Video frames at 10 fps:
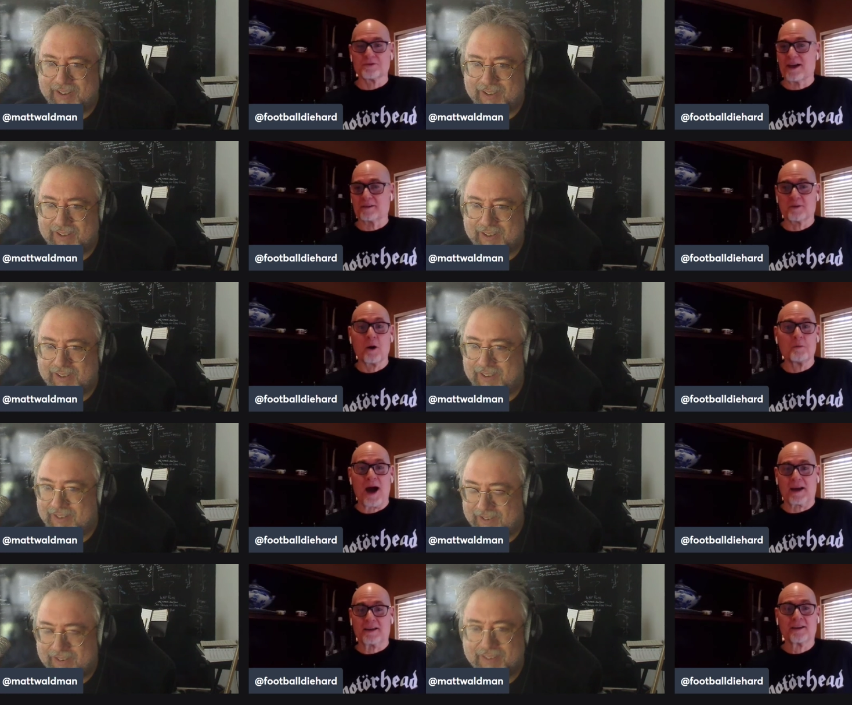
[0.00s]
Speaker 1: liked him going
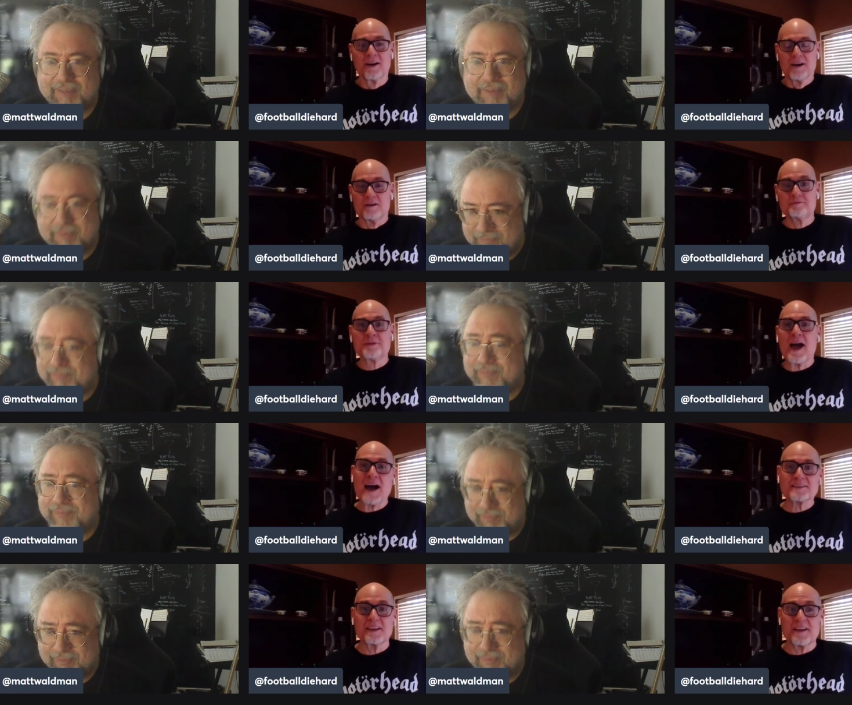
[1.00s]
back and
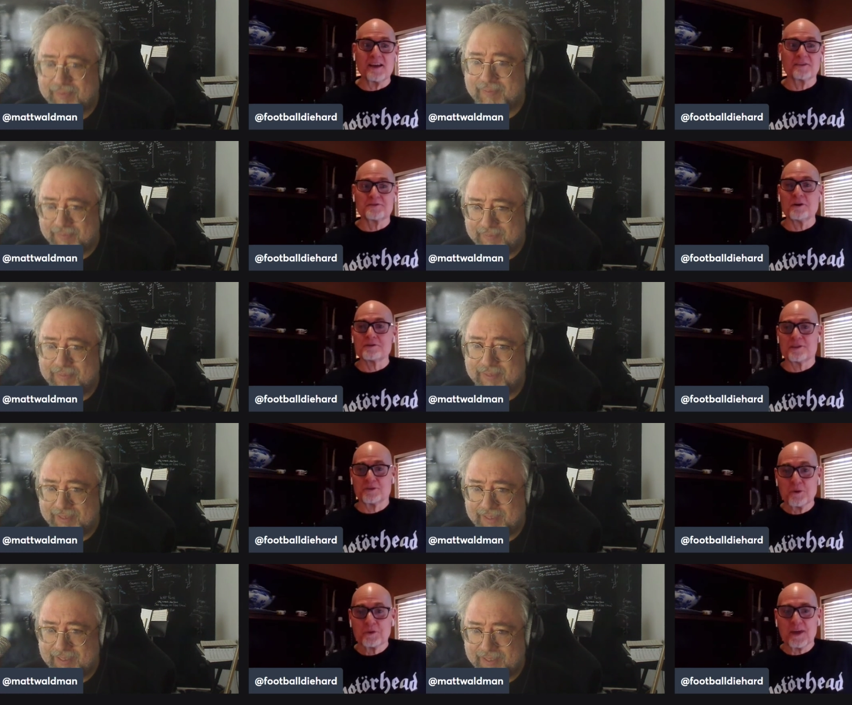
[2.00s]
asking Daniel Jones to
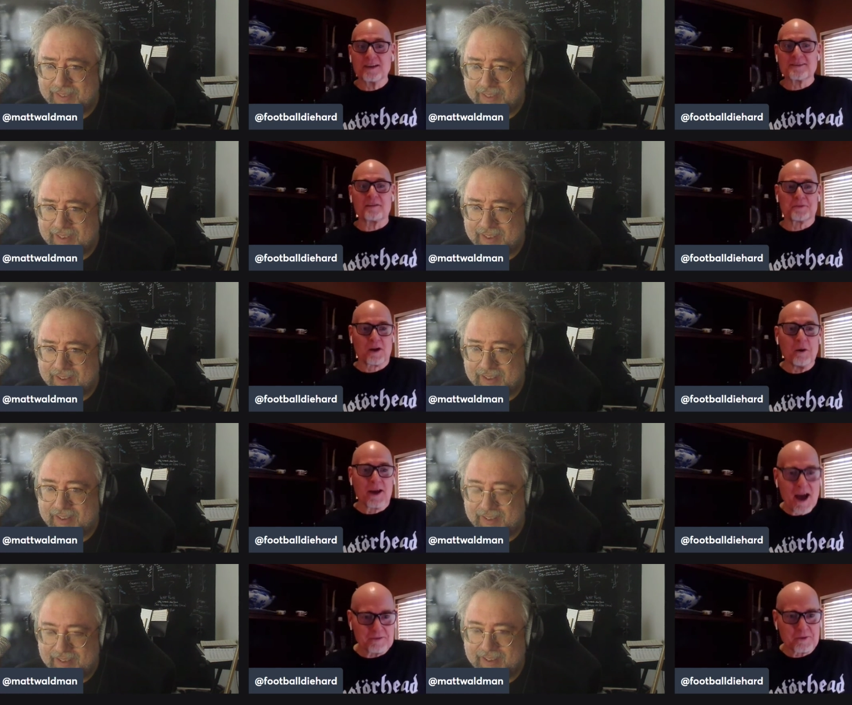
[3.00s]
do things after going
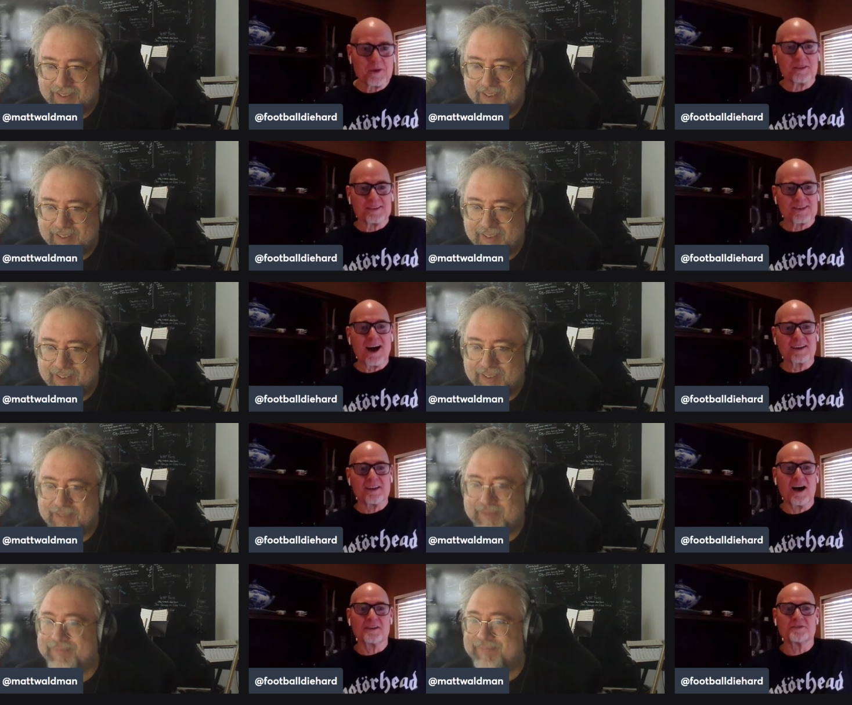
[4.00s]
after him on the
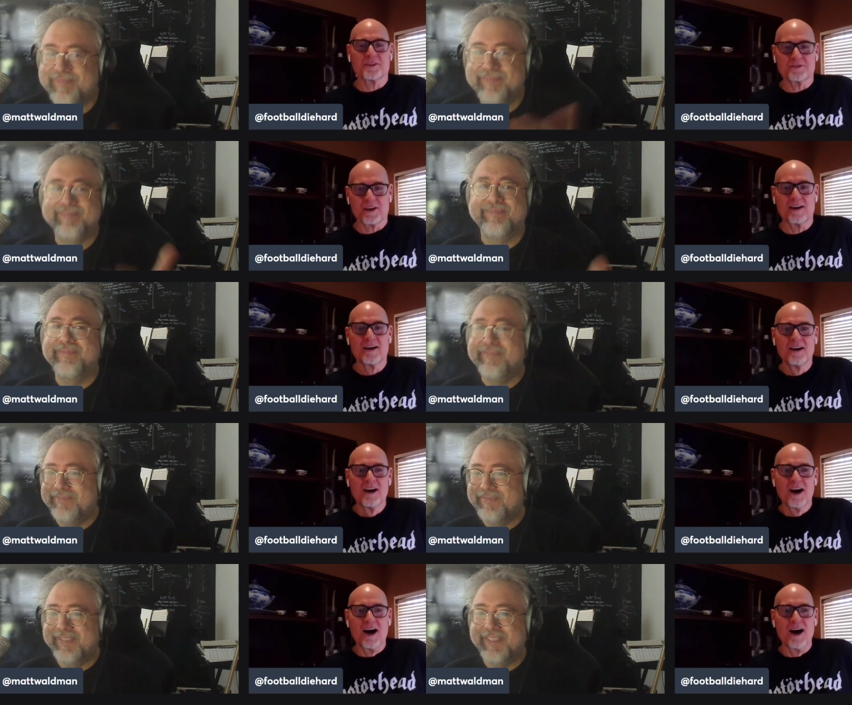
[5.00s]
sidelines. Just, uh,
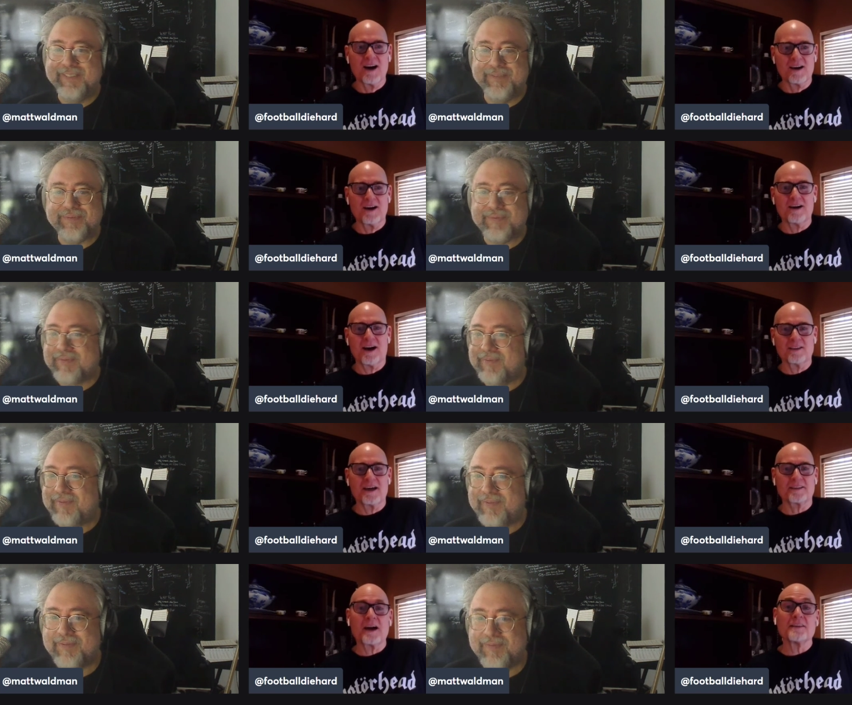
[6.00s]
uh, I
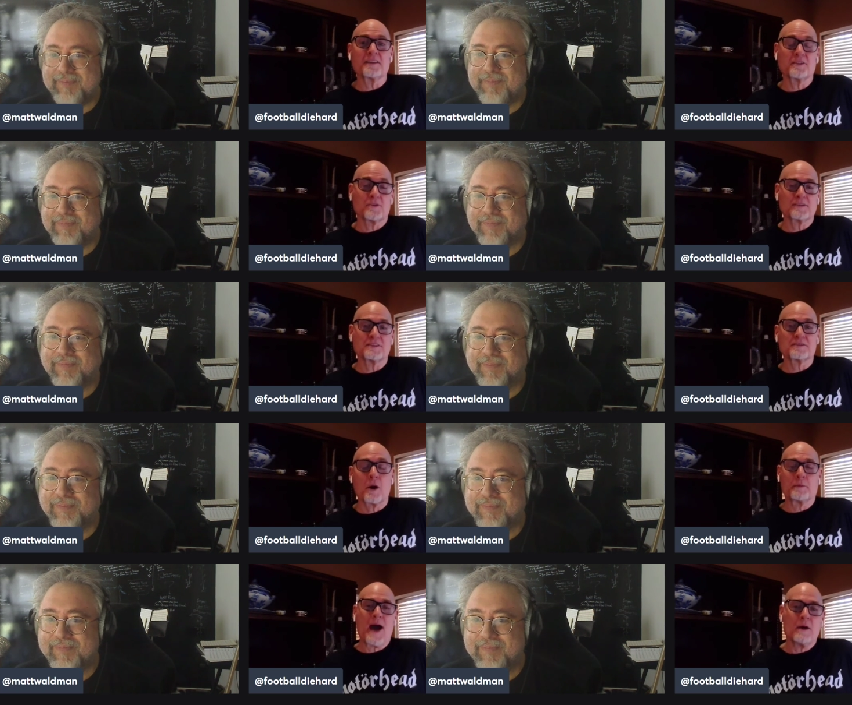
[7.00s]
like, I like the direction it's
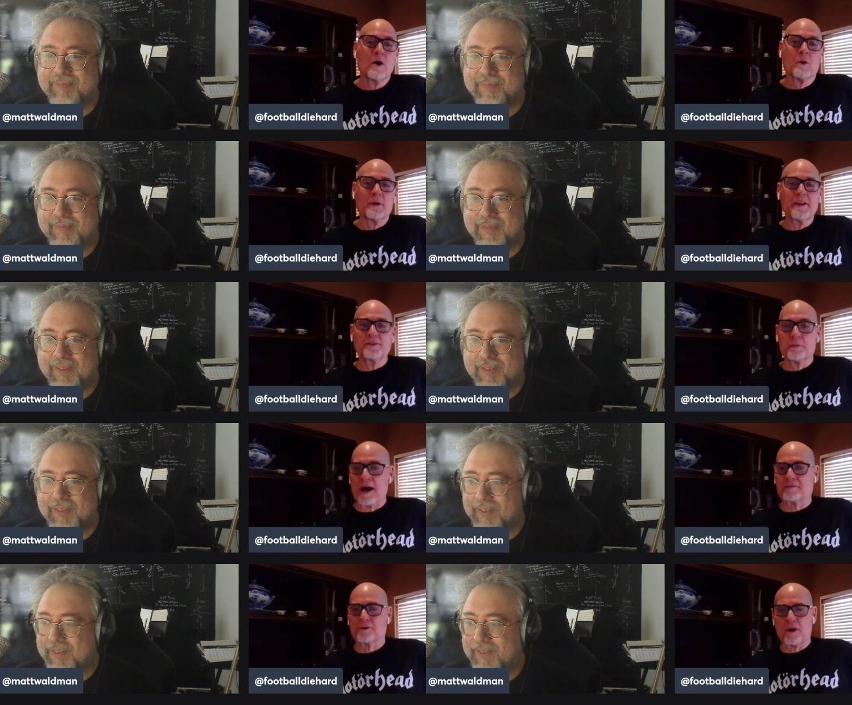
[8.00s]
going. Matt, we need the
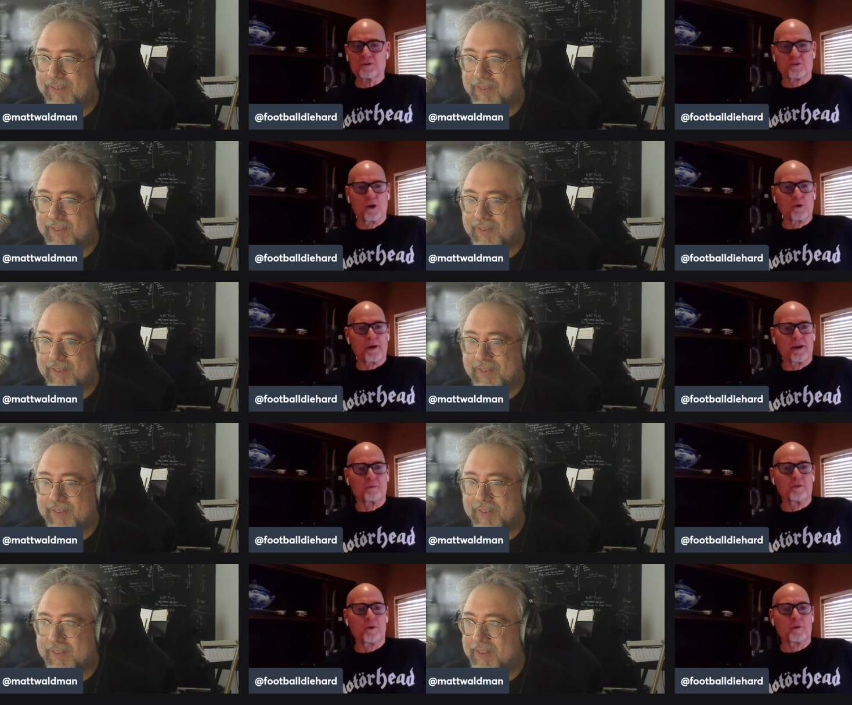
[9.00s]
microdose real quick here
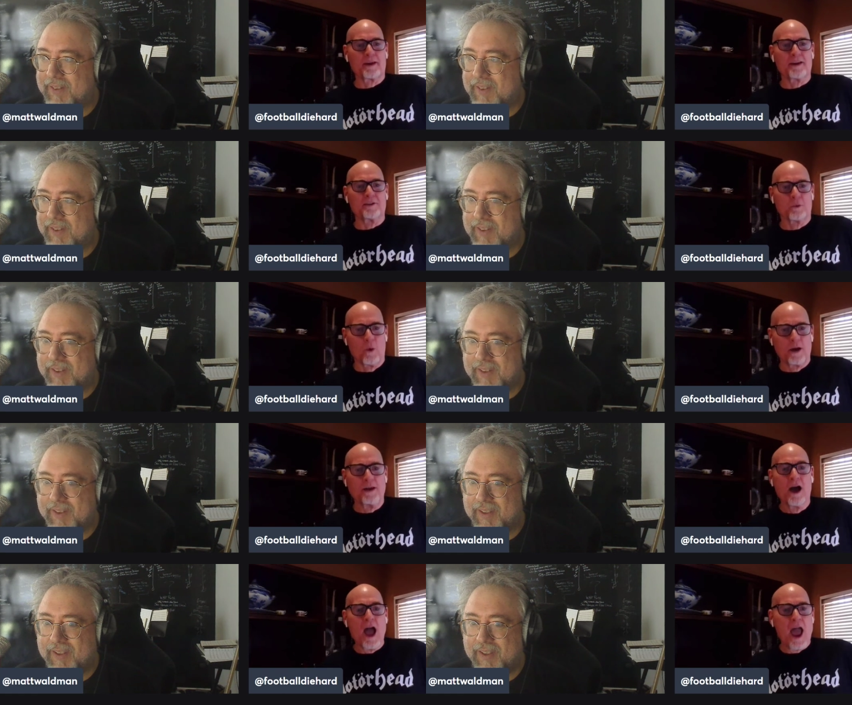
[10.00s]
before we get into one.
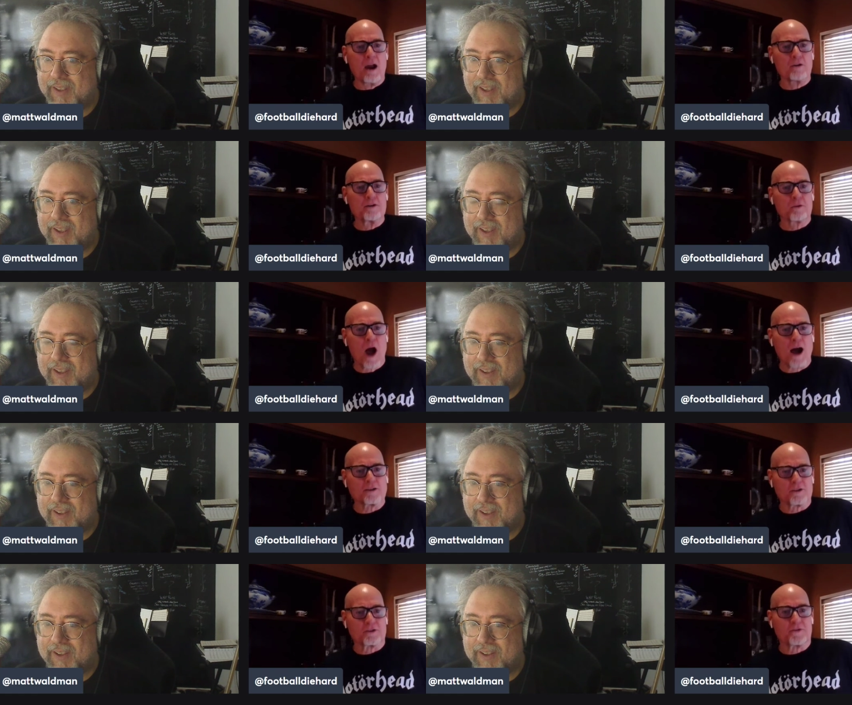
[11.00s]
Aaron
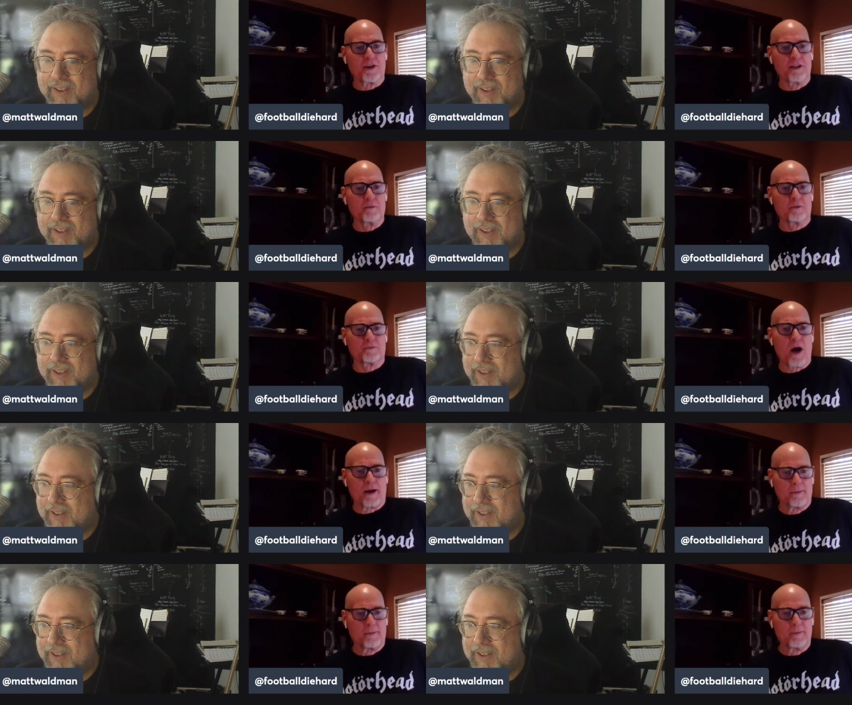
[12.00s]
Rodgers, feel him or fuck him.